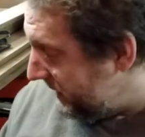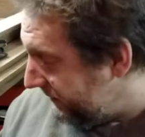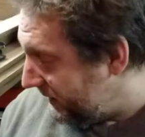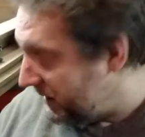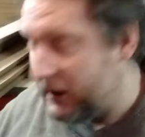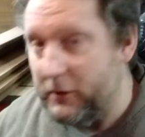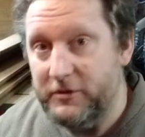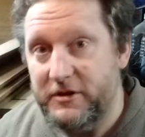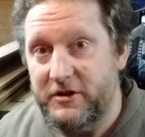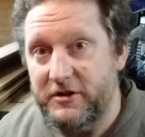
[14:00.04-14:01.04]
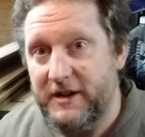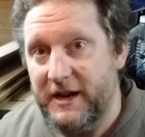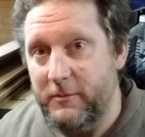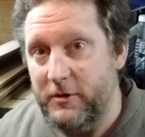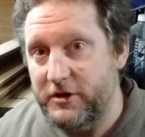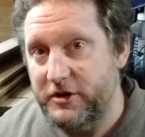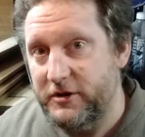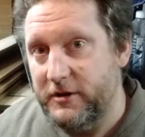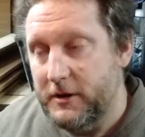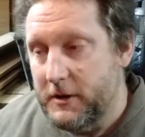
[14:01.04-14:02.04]
bit of a clue as to just how
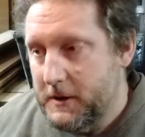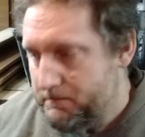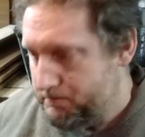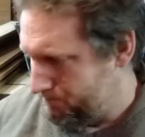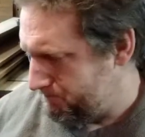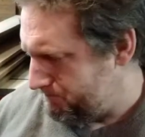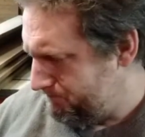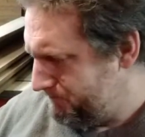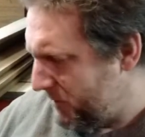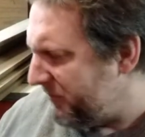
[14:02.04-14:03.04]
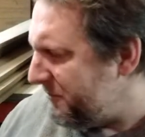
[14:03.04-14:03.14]
much of